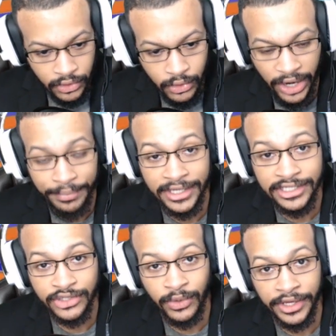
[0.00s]
When I place
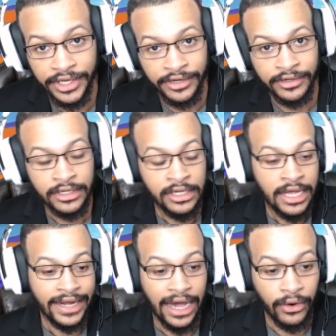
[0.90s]
this wall here,
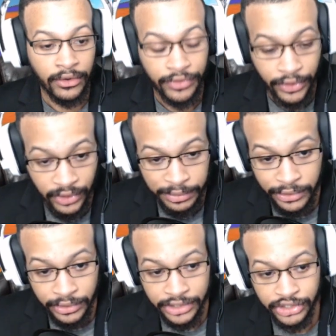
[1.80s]
now the only people
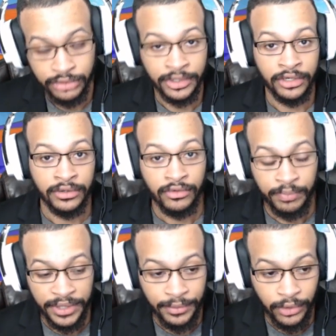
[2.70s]
who could shoot me are
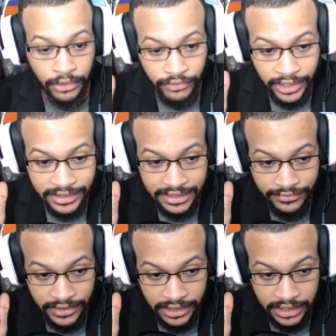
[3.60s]
people who are
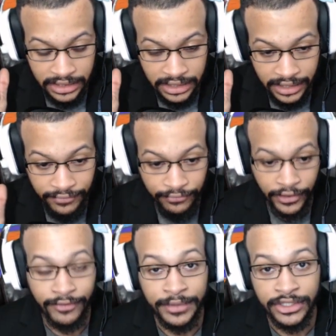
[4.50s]
relatively in front of me.